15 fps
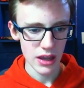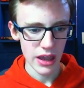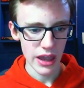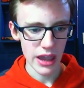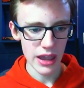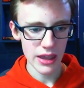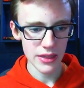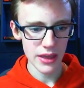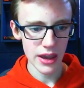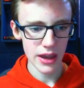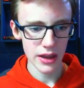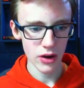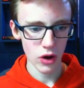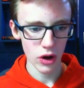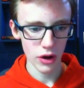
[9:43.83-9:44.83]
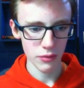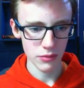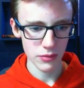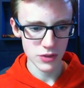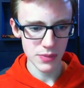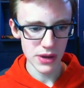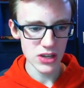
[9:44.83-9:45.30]
and then
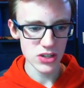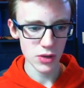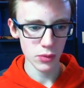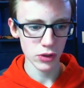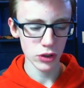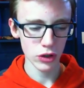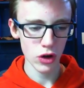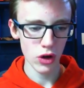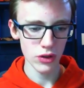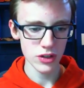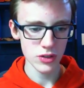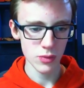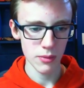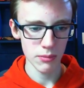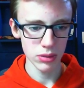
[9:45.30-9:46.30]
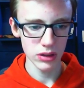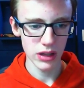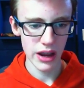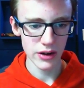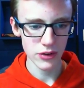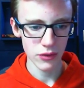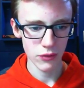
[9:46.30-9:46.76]
space, and am going to call this one
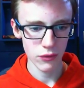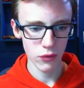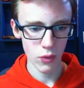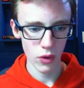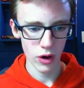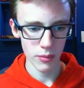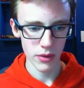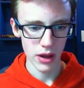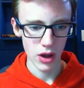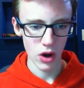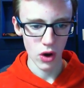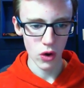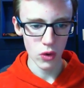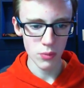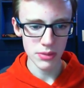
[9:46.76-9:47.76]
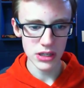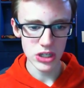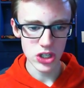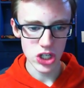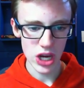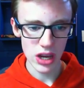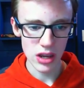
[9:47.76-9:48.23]
platform
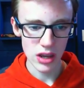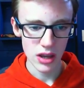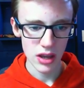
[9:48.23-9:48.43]
OBJ.